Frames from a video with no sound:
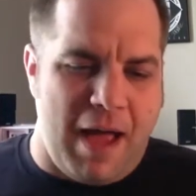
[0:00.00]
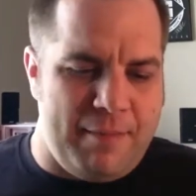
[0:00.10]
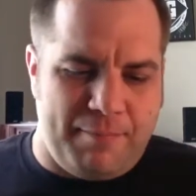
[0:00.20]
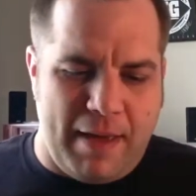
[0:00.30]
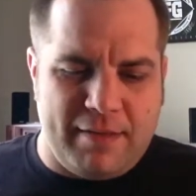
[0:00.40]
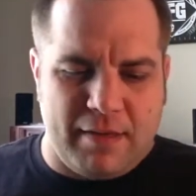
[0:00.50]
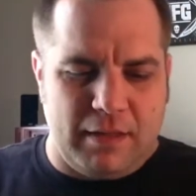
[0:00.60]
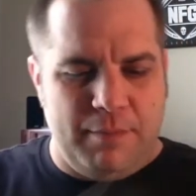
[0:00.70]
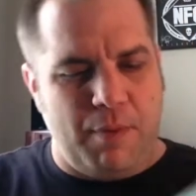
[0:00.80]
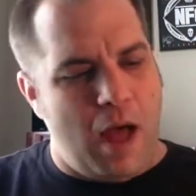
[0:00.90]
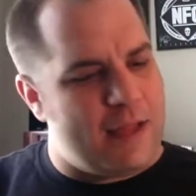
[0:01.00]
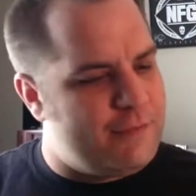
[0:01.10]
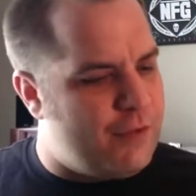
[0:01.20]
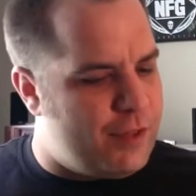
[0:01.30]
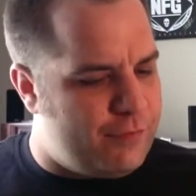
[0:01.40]
I basically bought it
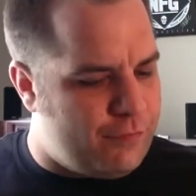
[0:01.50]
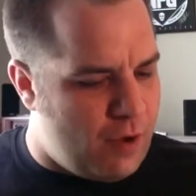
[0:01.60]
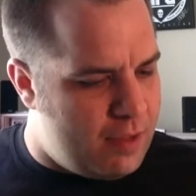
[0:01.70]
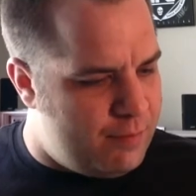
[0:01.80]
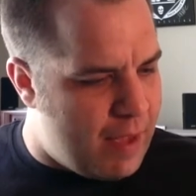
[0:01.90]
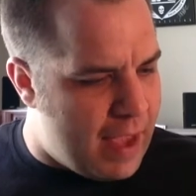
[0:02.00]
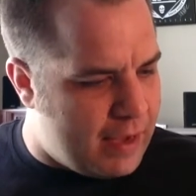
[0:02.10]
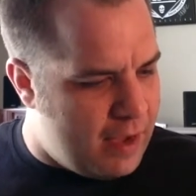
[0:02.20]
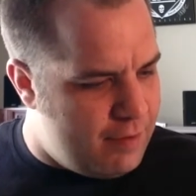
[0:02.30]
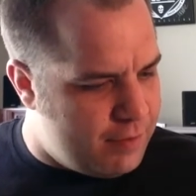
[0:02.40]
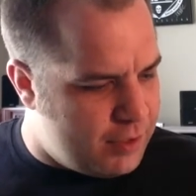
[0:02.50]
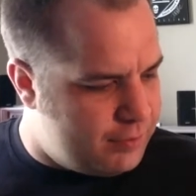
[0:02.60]
for the front and back cover,